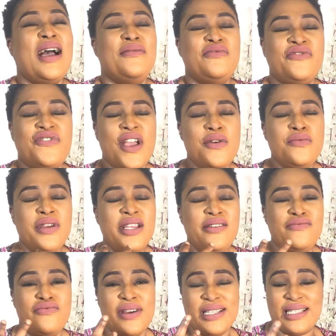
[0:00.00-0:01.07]
very
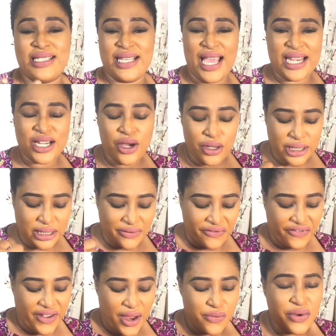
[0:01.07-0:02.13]
resinous,
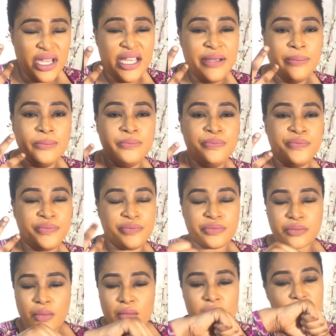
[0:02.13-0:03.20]
very
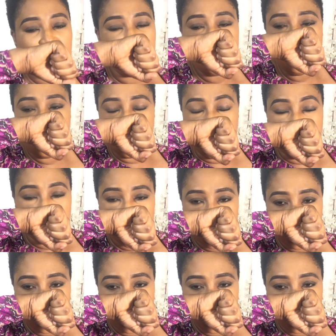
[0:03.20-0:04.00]
deep.